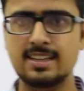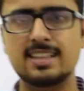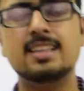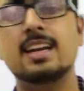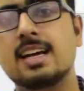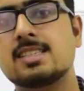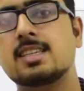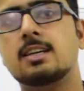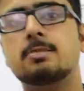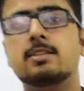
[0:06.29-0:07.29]
In the last
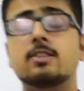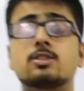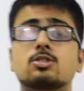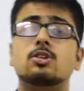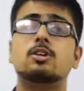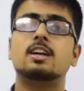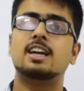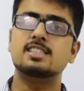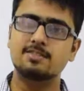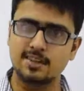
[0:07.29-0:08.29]
segment we saw
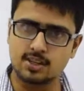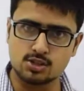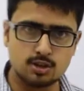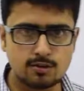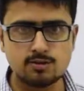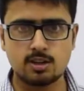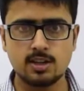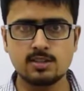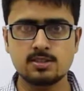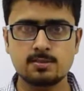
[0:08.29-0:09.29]
classification of
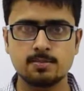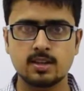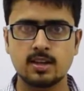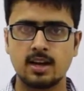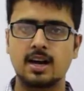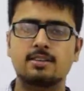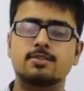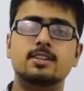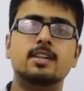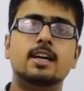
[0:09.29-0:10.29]
solids.
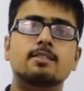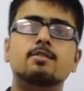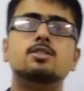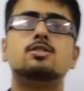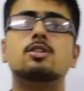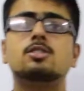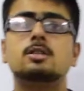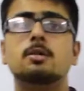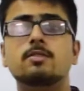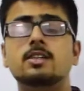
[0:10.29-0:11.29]
After that we saw some
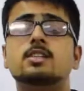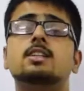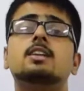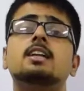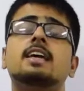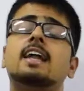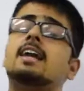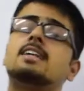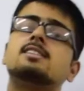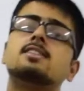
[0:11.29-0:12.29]
of the general
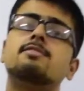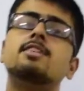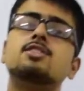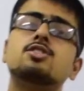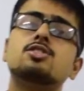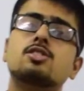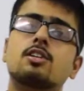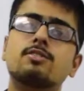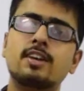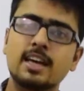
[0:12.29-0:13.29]
characteristic features
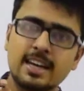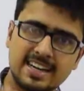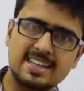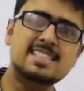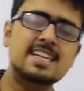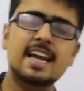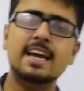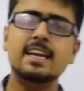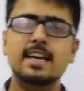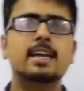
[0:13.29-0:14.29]
of
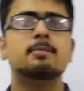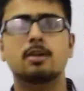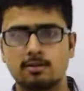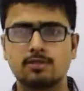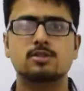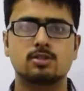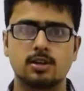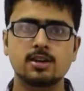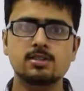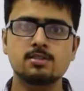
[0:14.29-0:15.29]
crystalline and amorphous
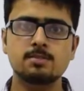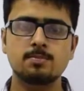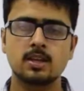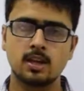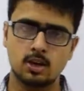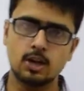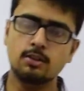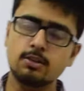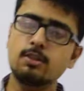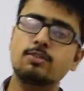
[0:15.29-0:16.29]
solids. Now
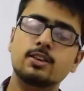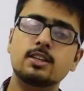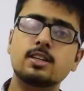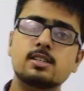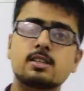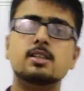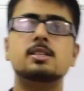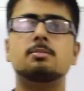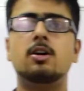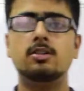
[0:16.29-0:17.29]
we will further discuss
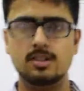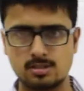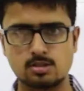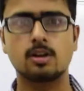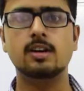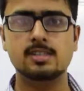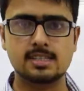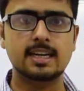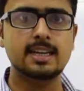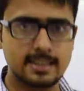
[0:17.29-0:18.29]
about solid
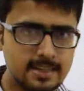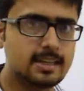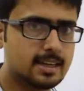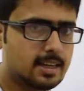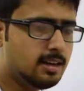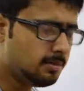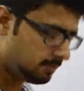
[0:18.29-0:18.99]
state in detail.